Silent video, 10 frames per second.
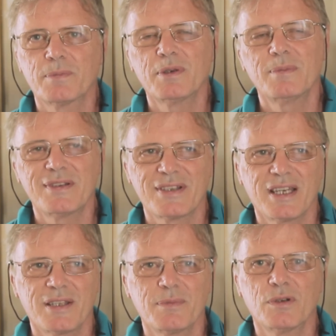
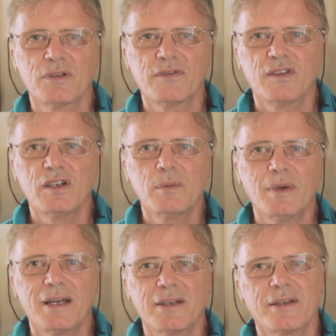publicise more the
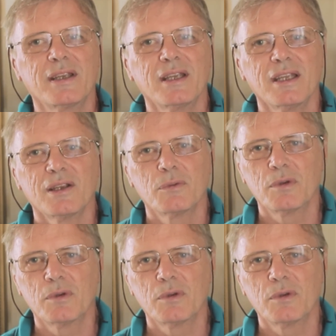farm and